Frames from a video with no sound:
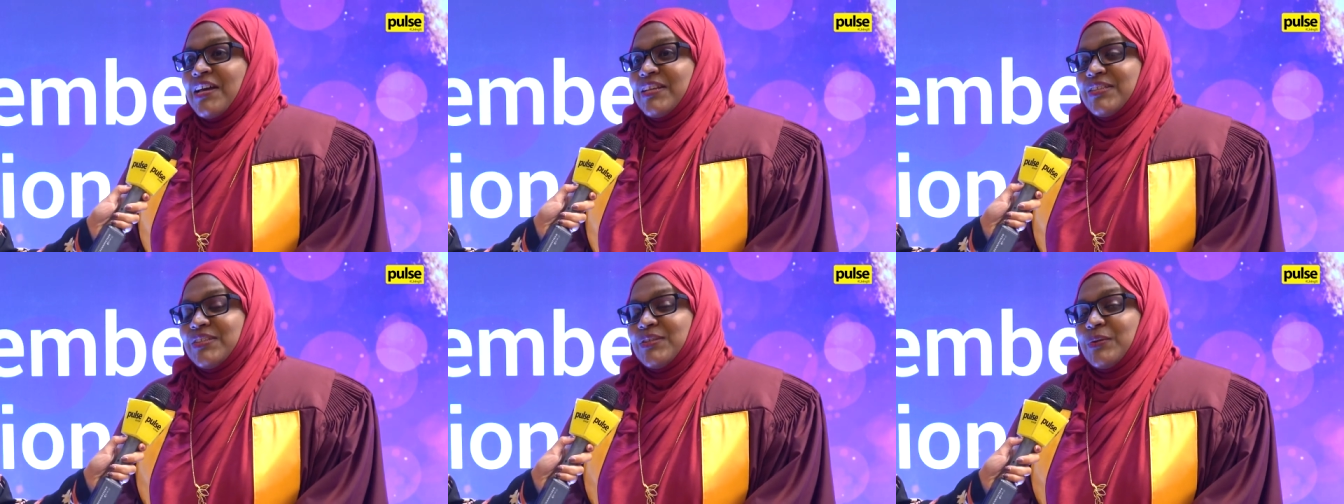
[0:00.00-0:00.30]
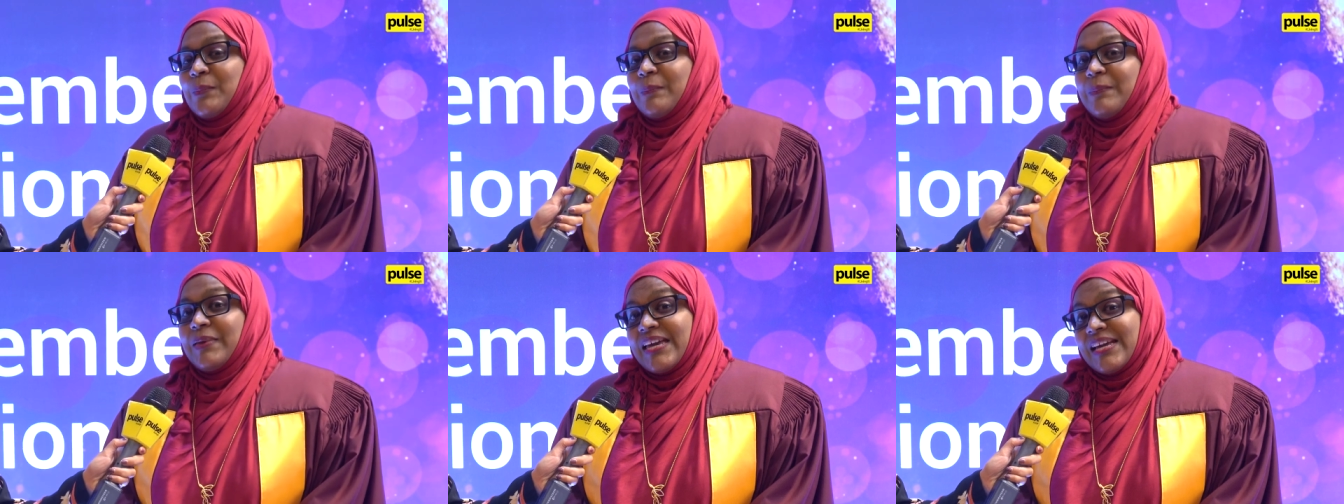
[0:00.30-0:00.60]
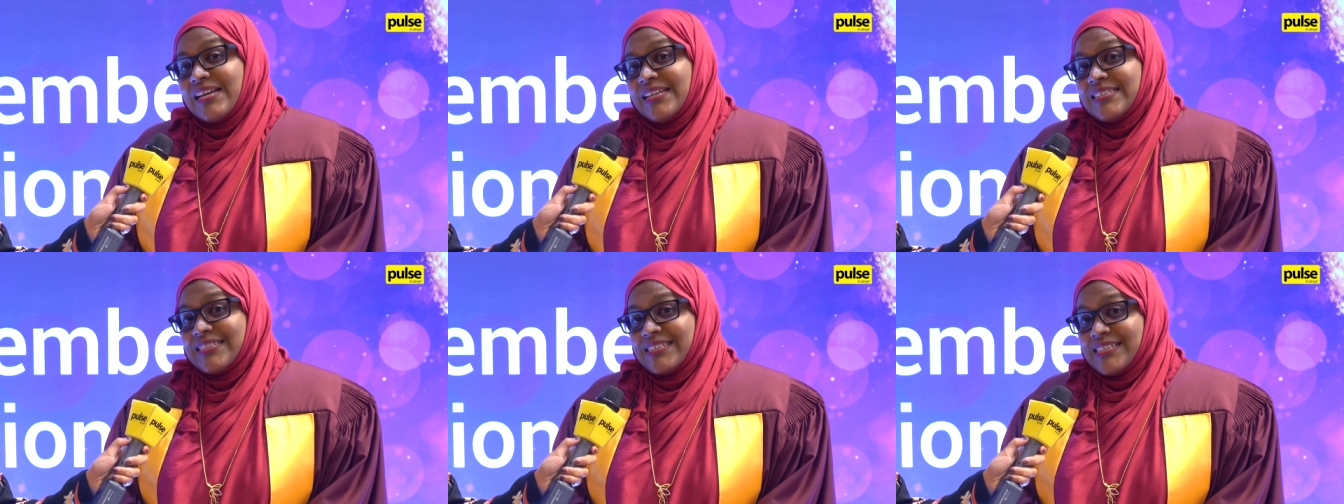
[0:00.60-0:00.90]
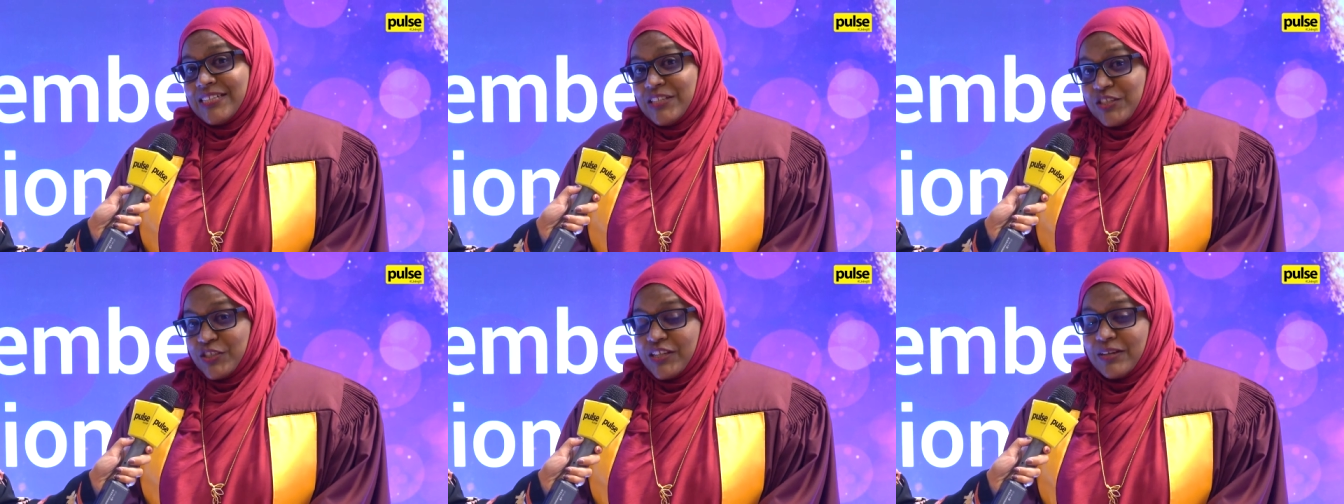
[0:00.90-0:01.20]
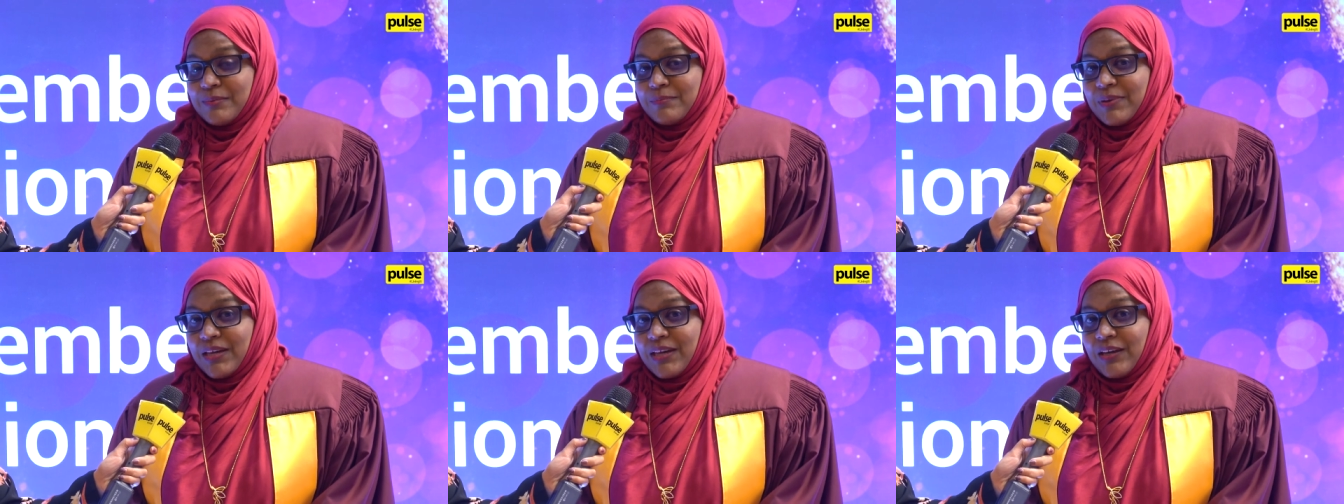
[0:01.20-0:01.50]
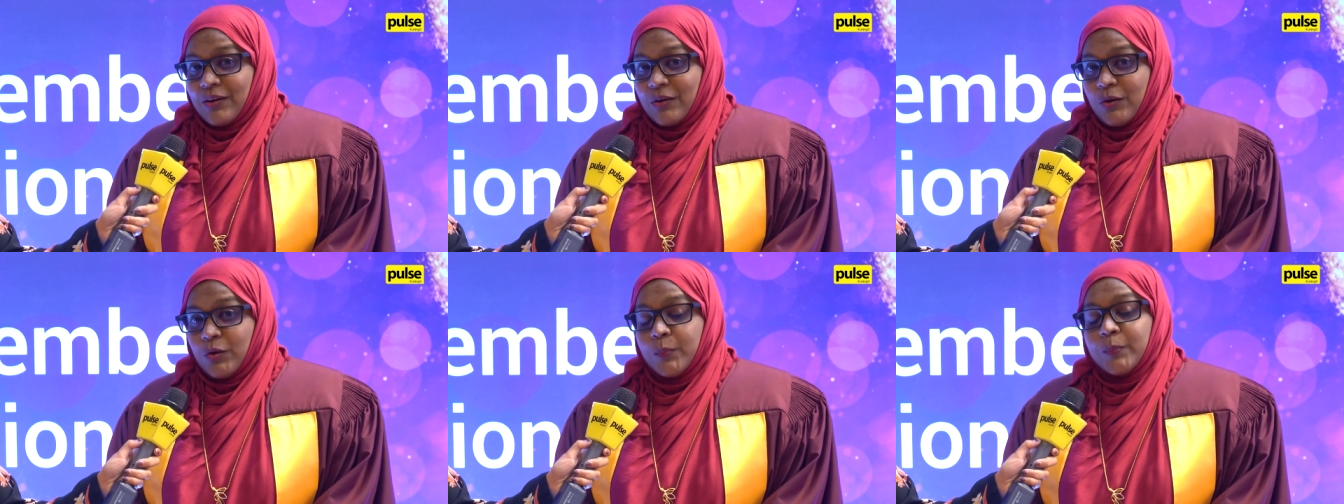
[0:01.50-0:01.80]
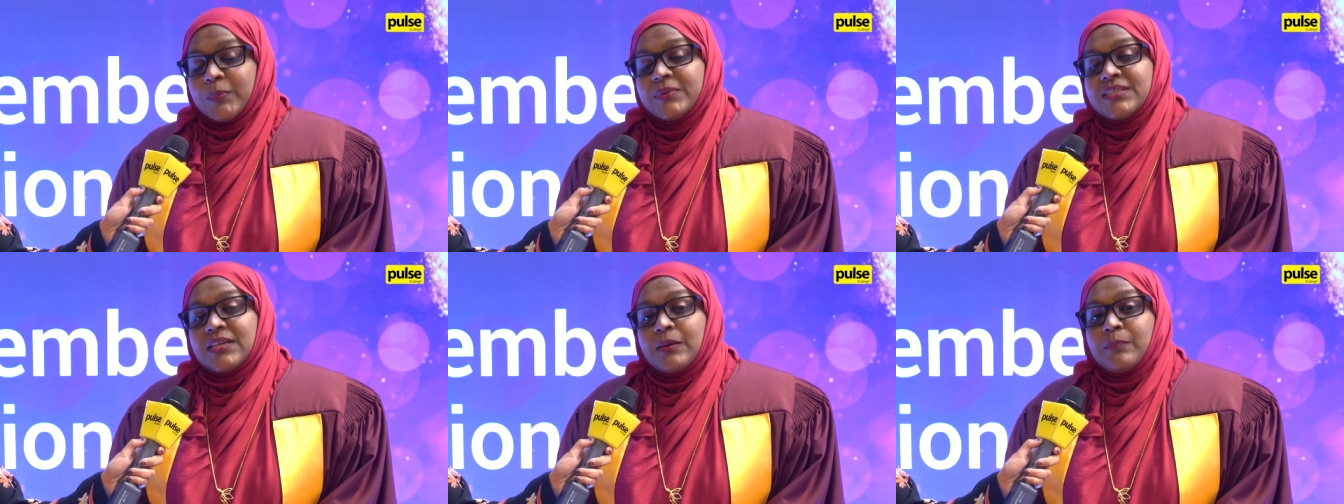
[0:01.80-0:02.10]
So being a CGMA
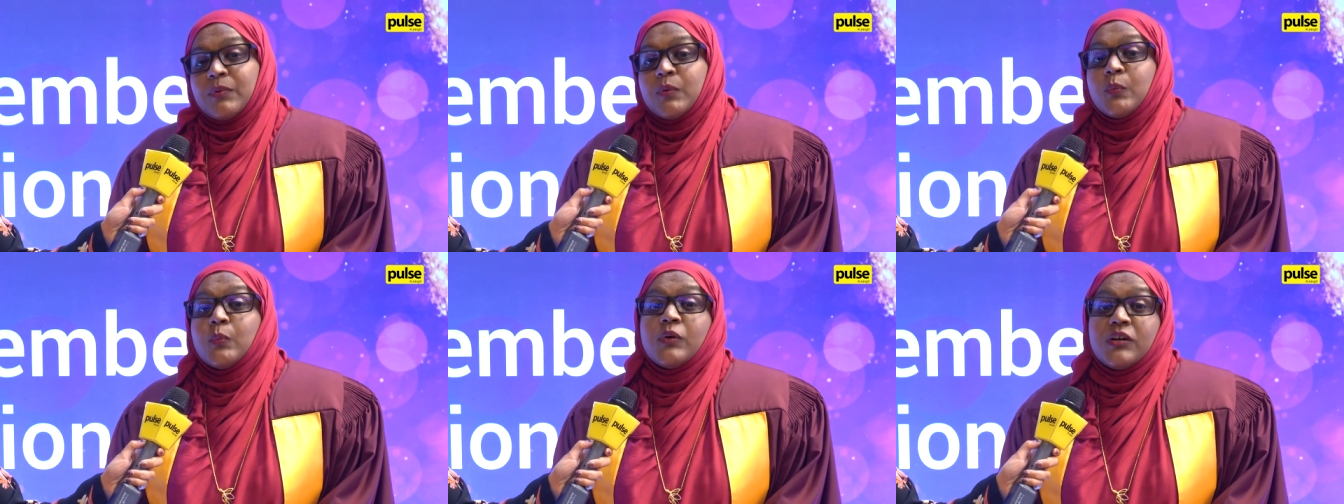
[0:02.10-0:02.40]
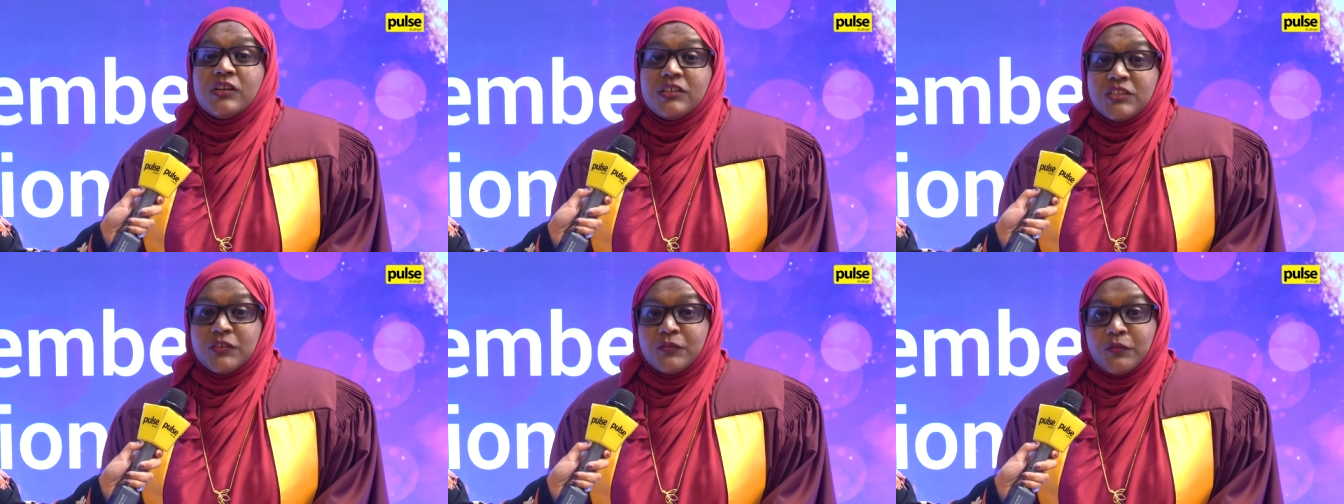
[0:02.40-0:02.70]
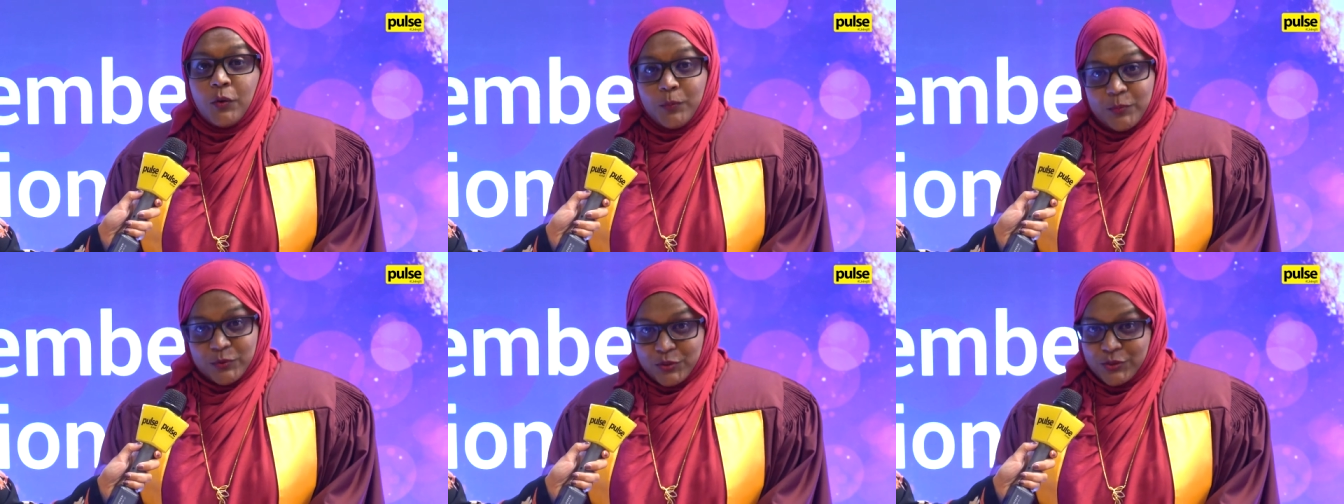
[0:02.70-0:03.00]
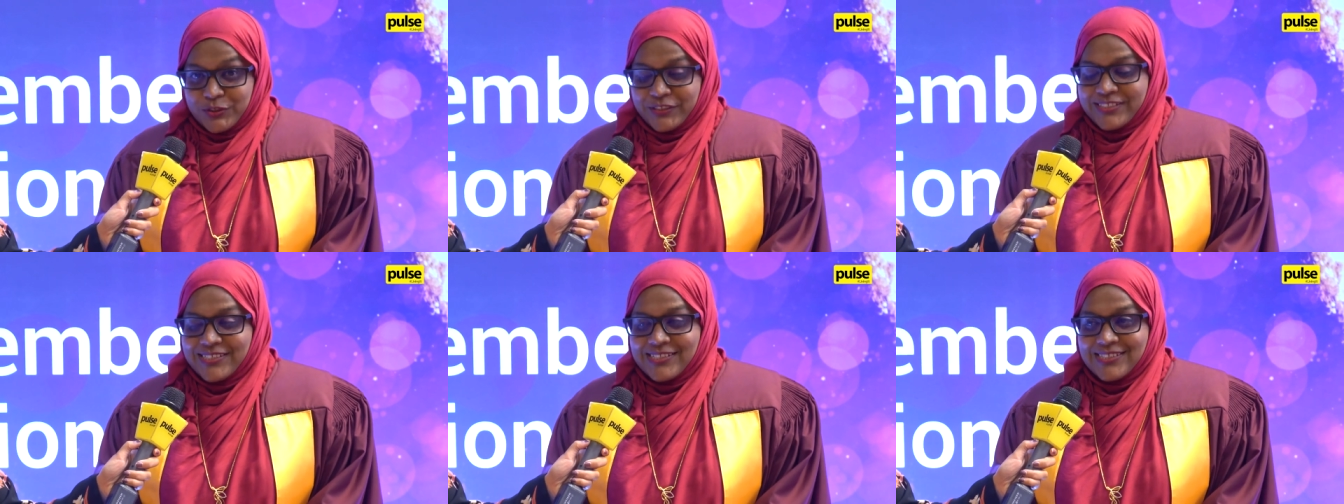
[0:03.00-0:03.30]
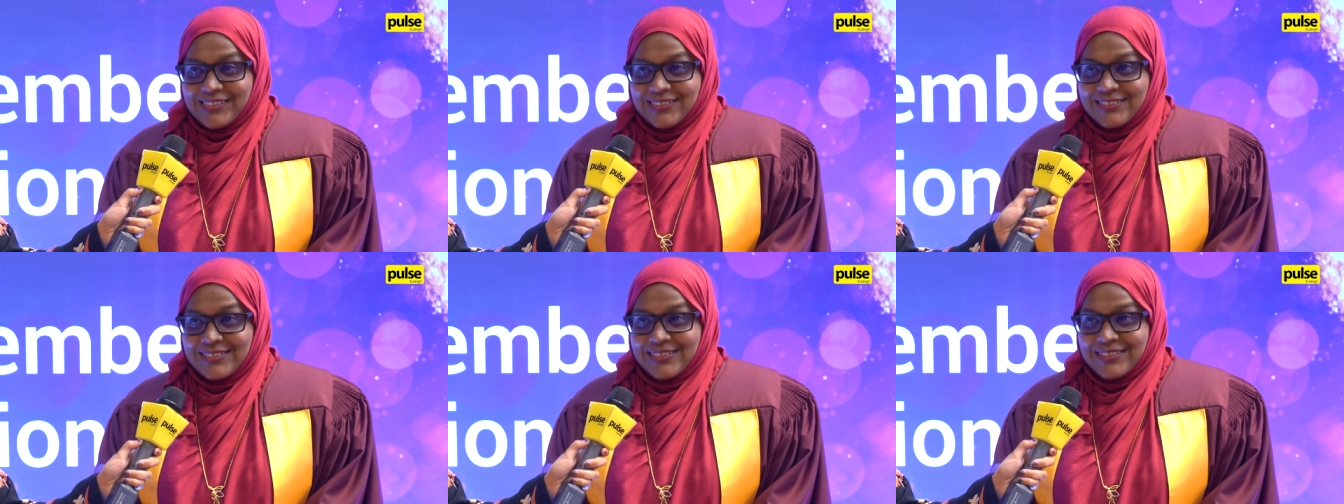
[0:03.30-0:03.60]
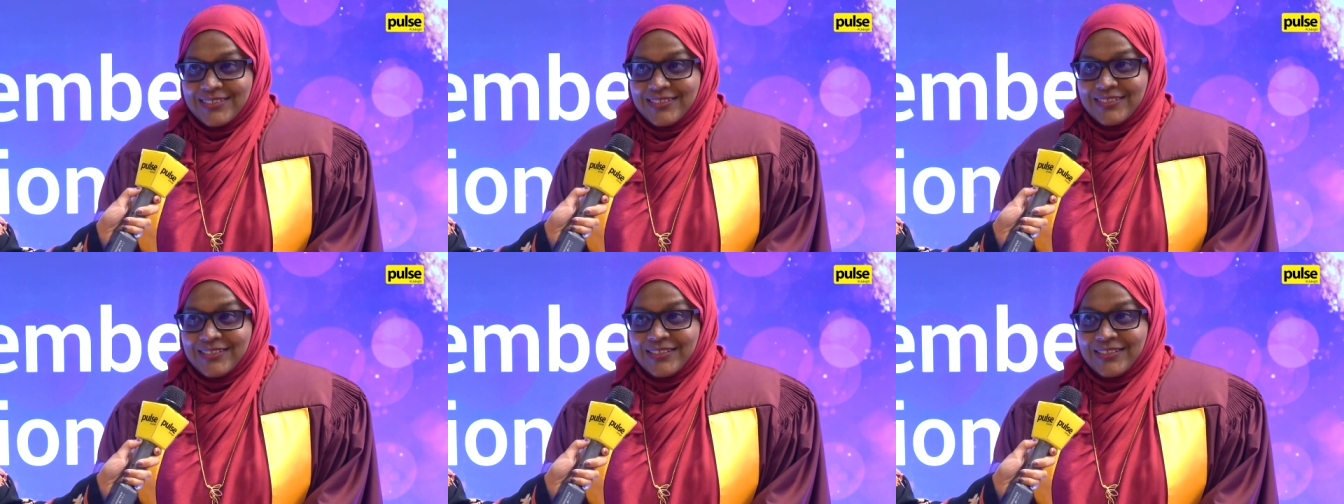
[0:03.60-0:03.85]
opens up a world of opportunities.